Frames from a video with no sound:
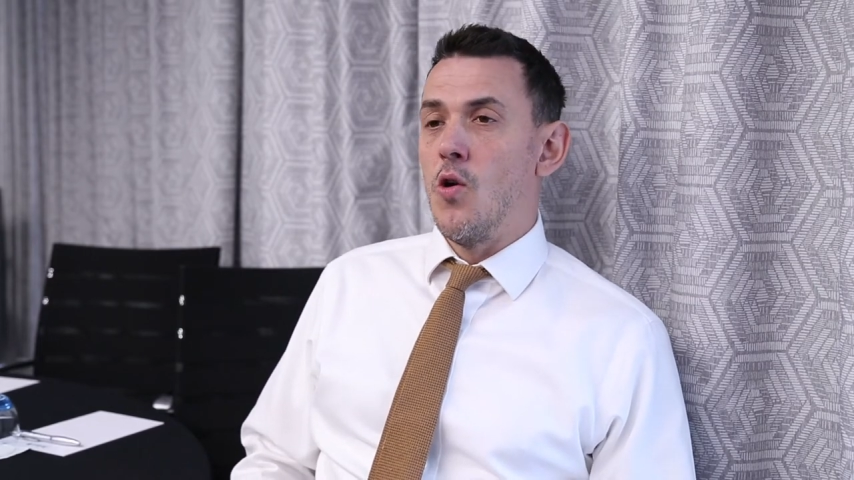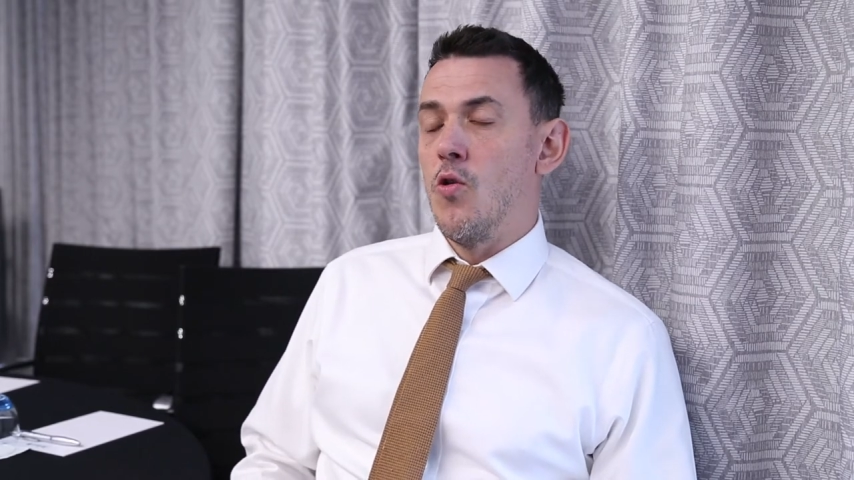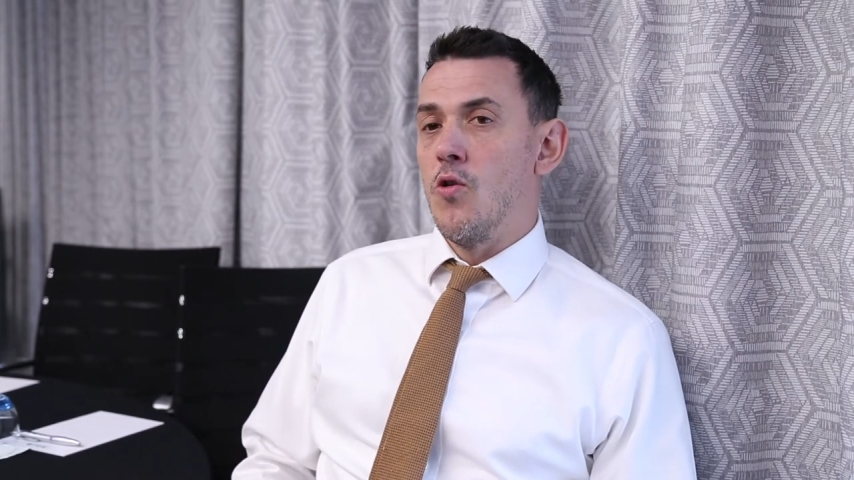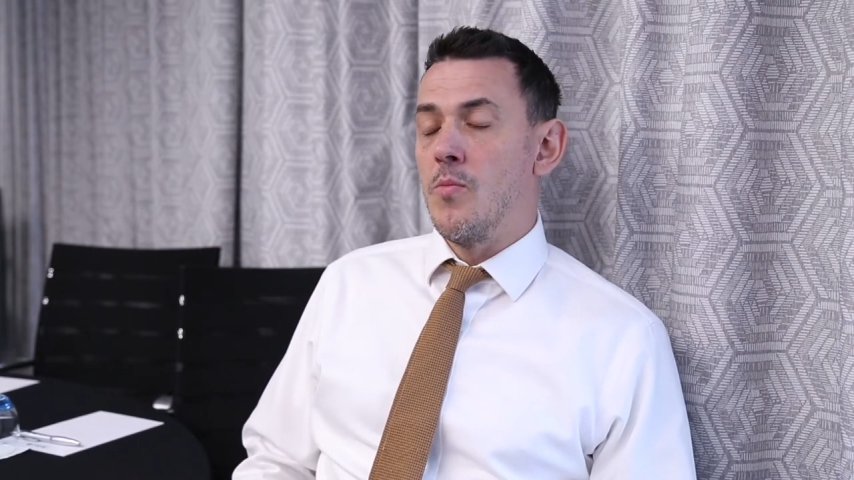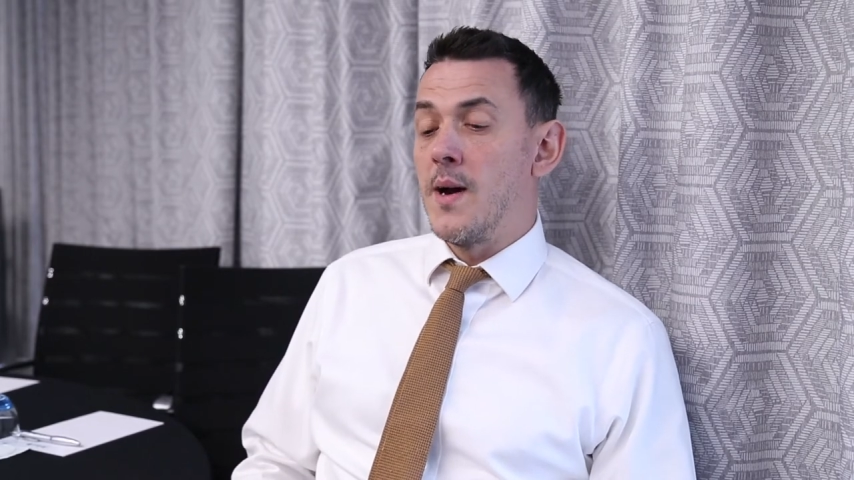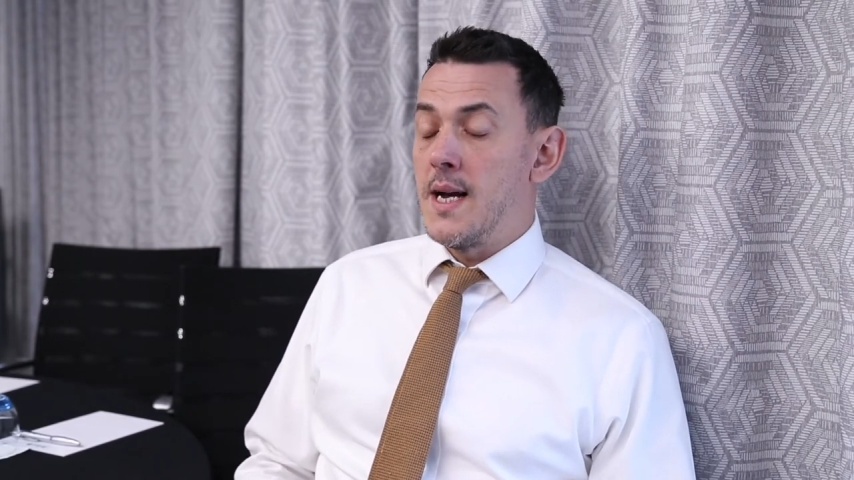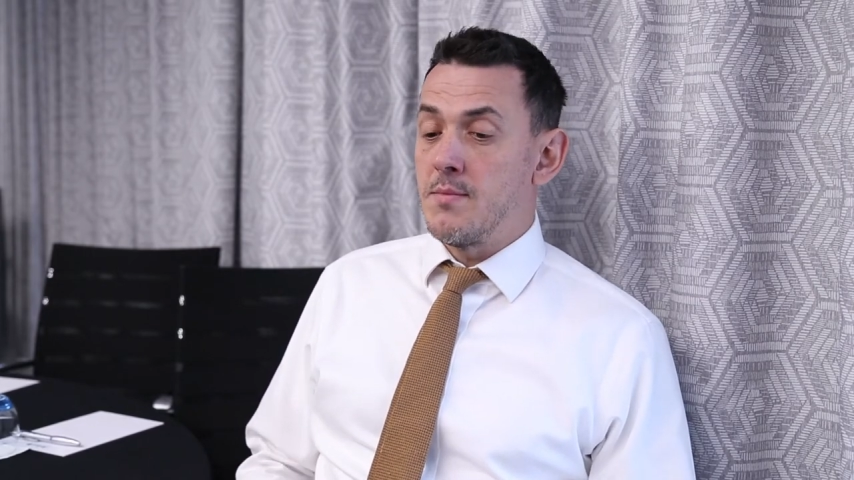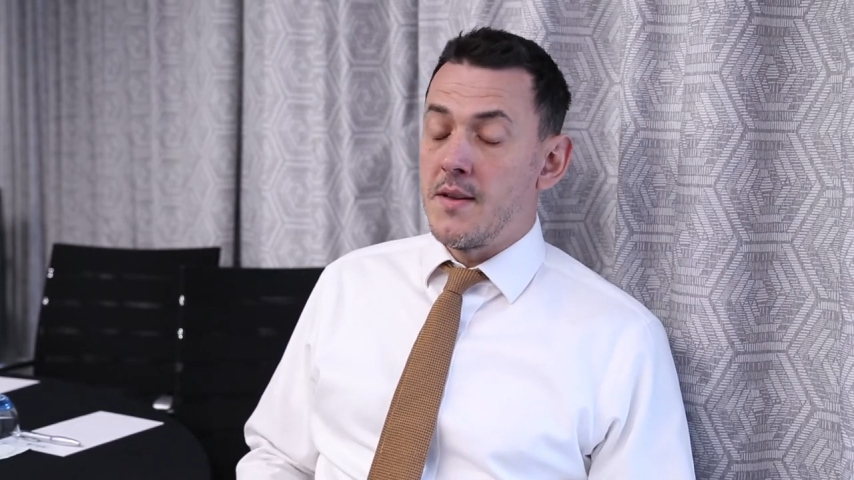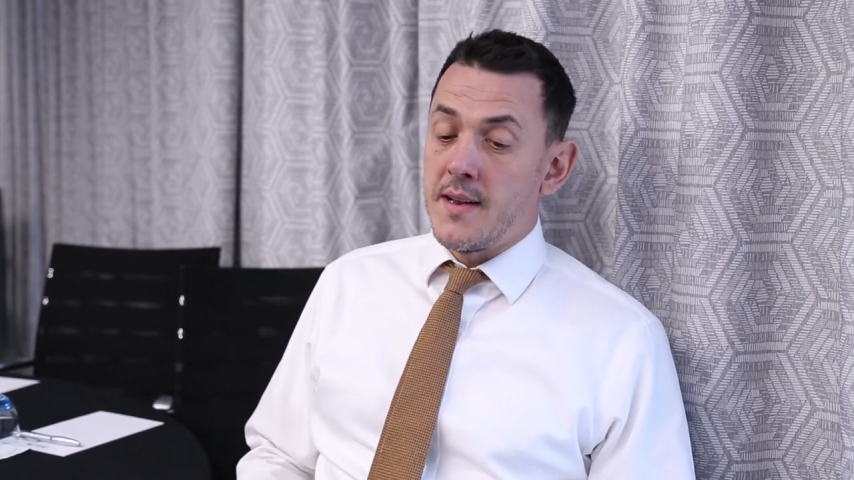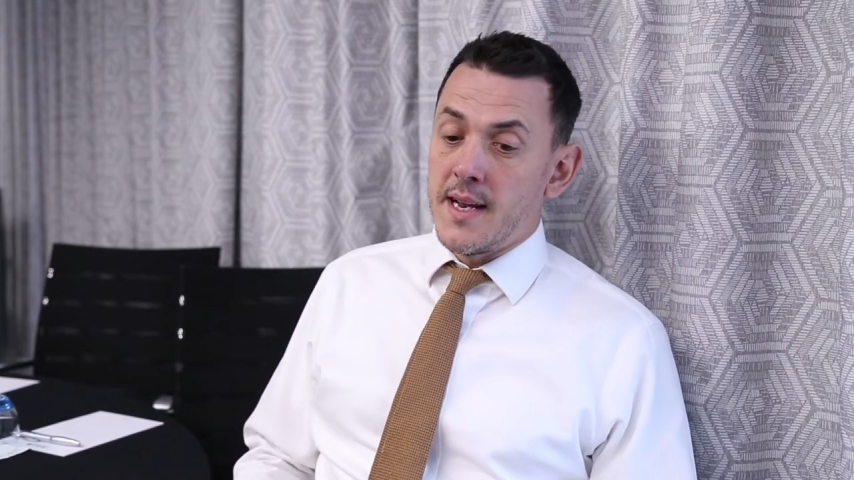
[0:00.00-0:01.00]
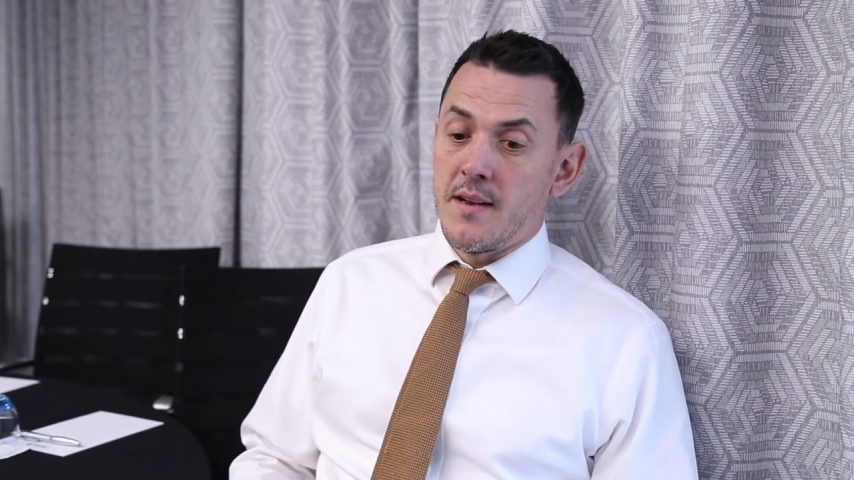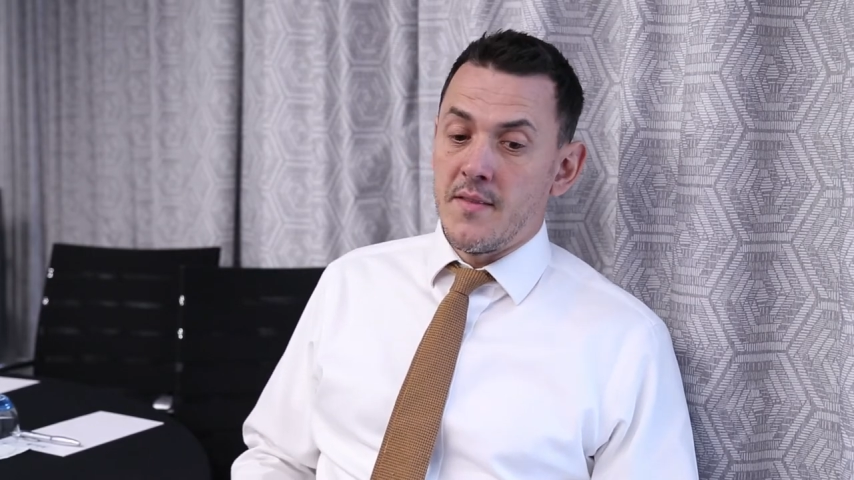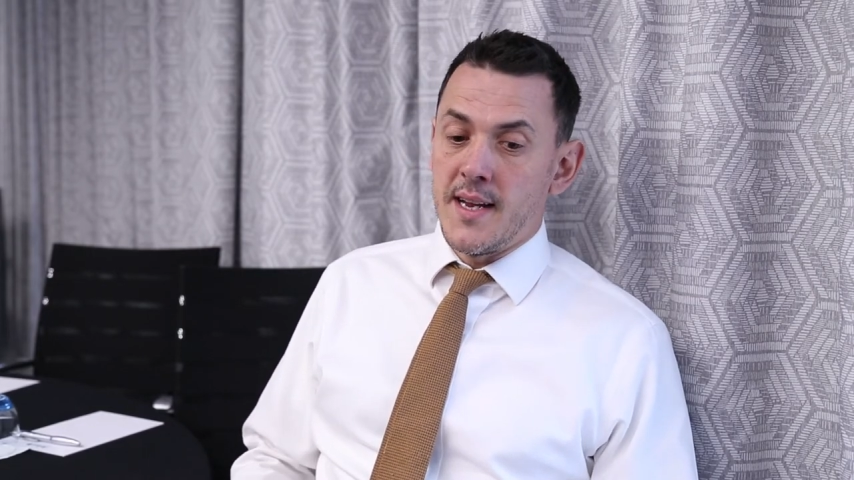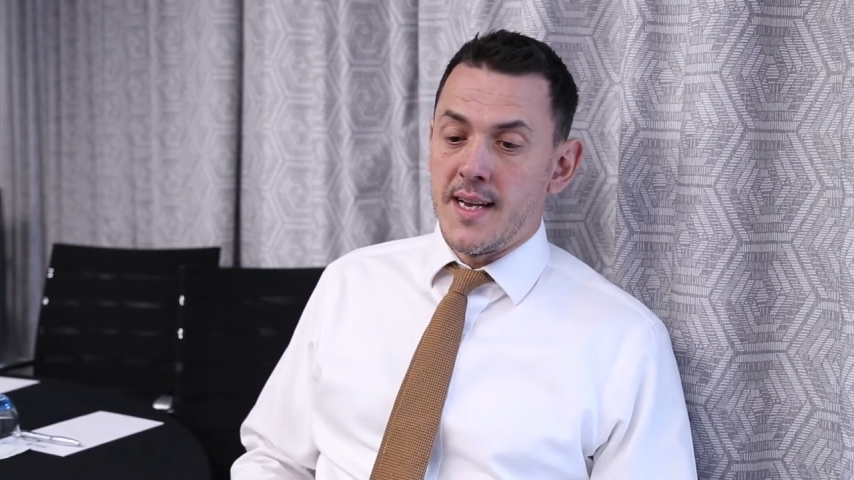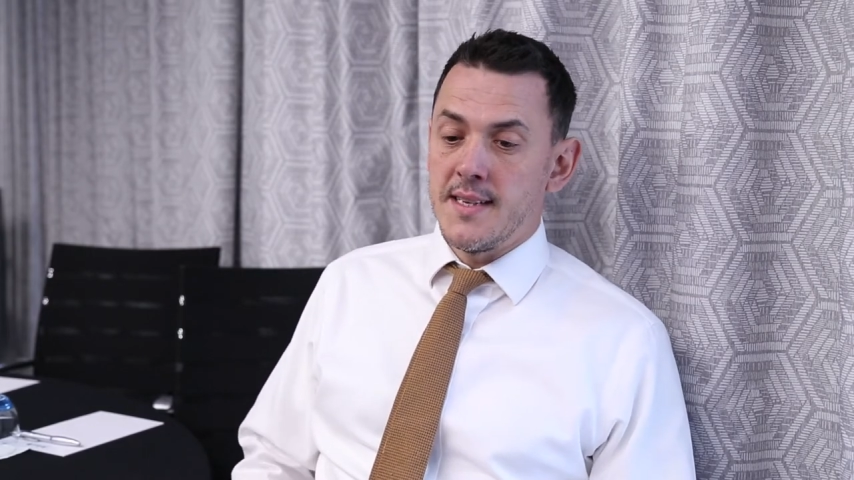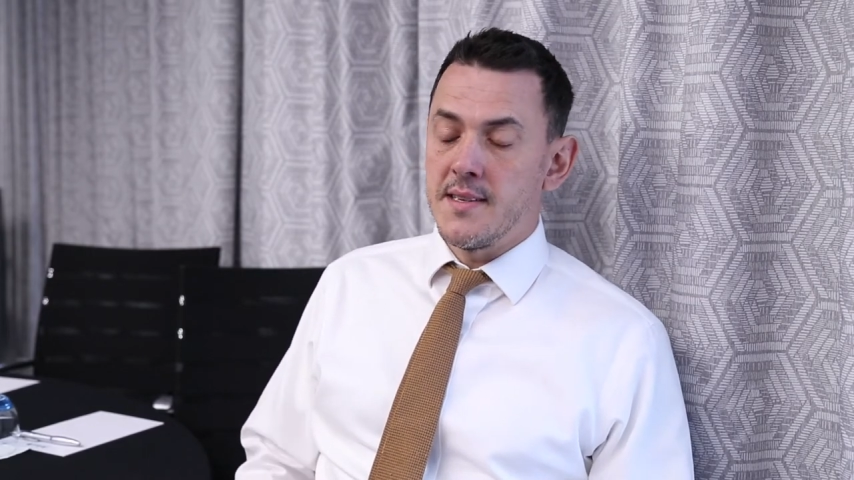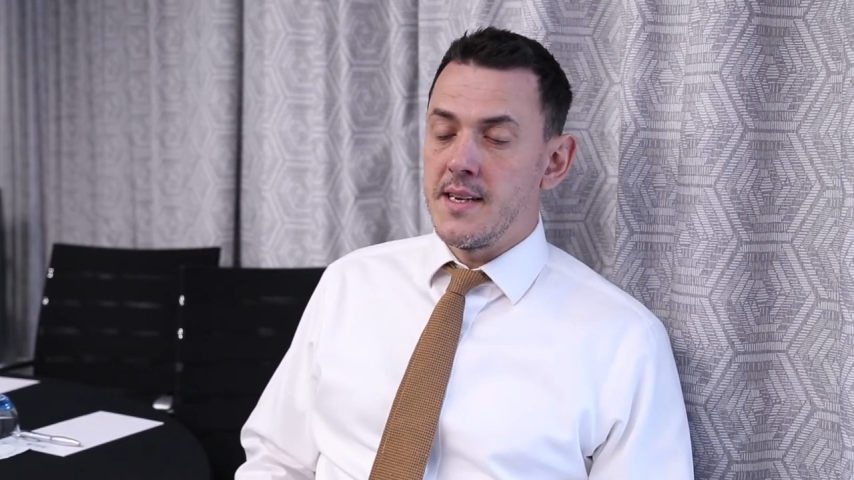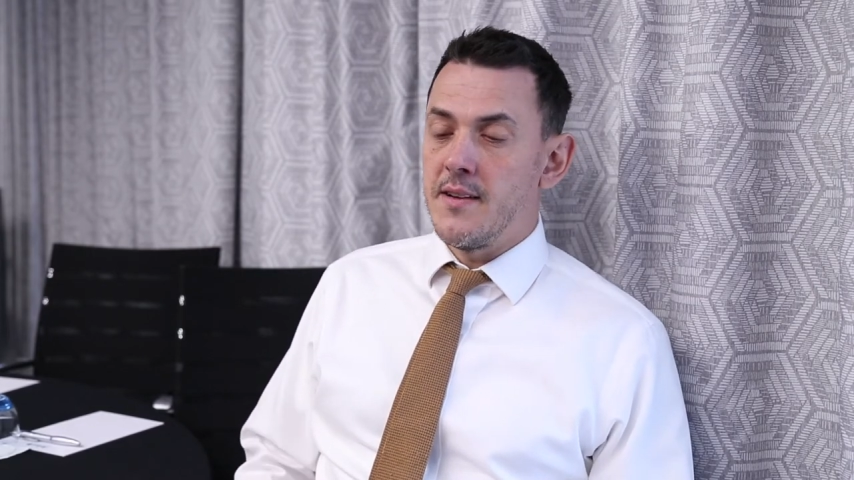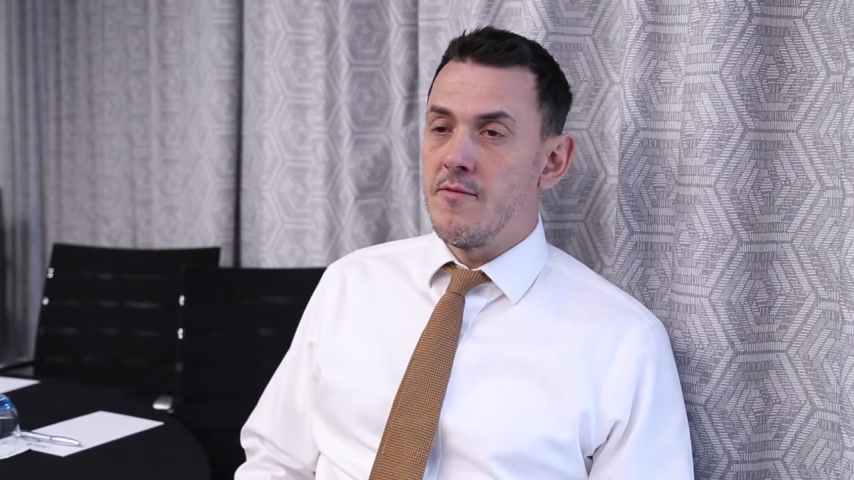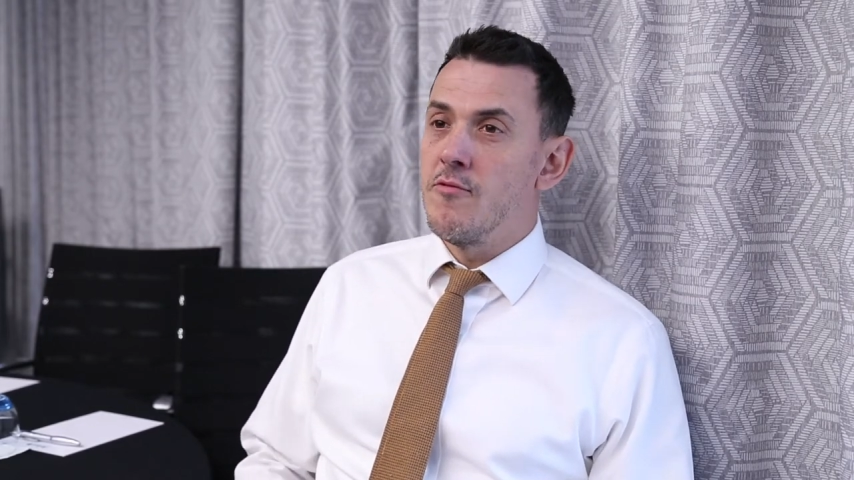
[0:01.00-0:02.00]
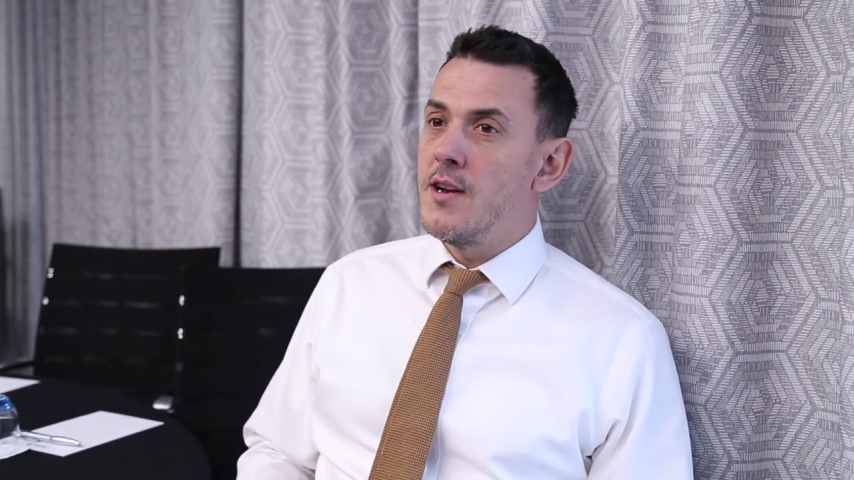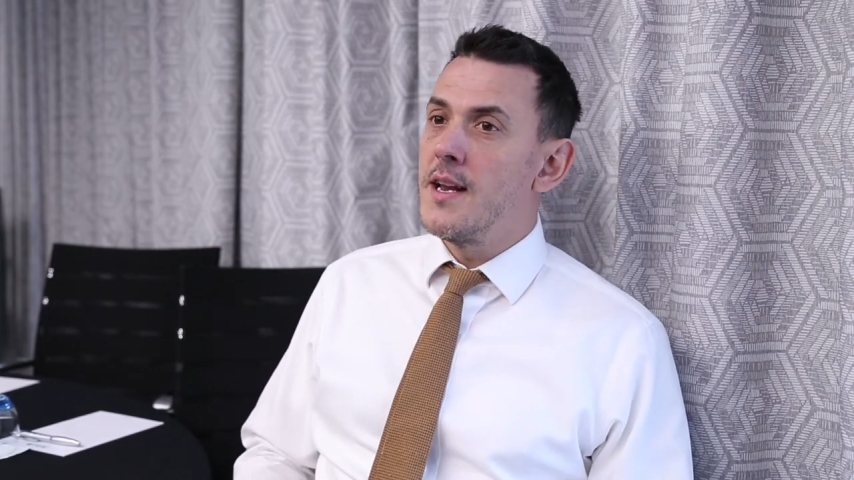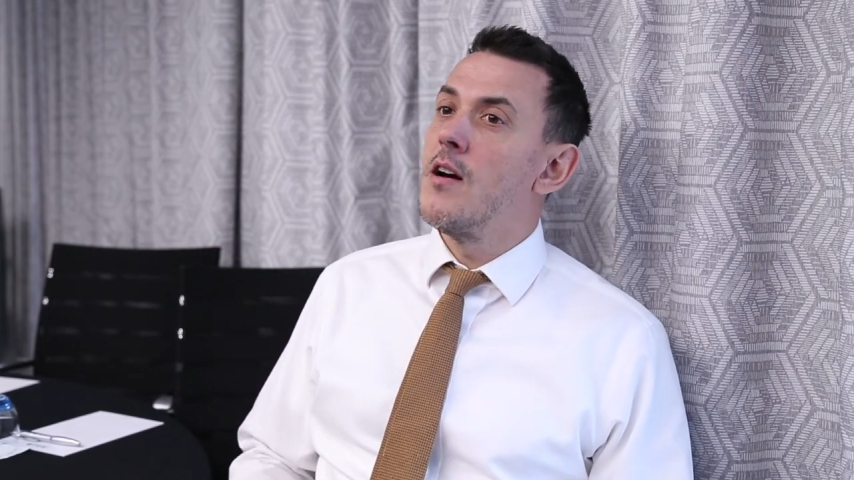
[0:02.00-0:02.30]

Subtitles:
or perhaps at the end of the year to give really